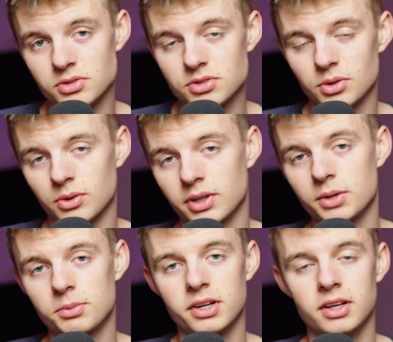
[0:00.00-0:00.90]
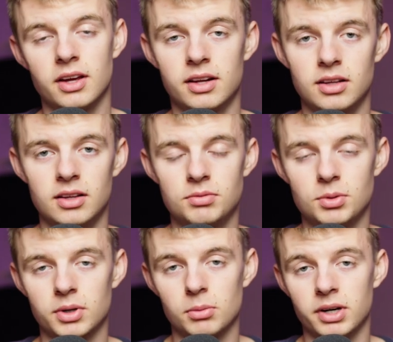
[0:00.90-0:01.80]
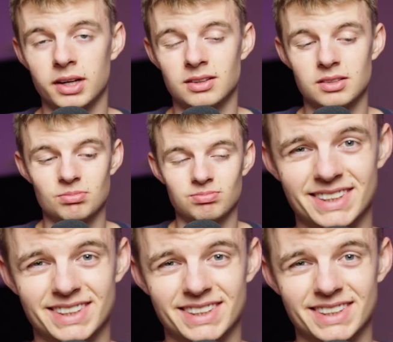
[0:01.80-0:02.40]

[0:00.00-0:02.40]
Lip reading: so get ready, and if you wanna buy it,